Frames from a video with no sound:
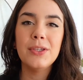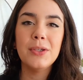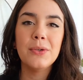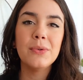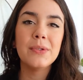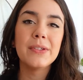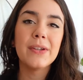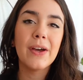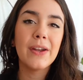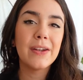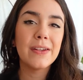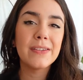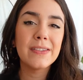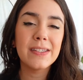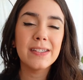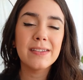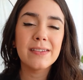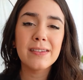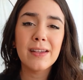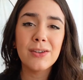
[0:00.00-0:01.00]
you is
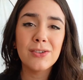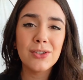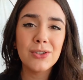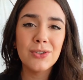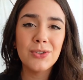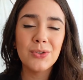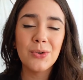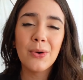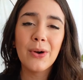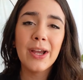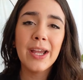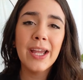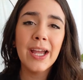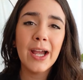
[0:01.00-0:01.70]
honestly such a joy.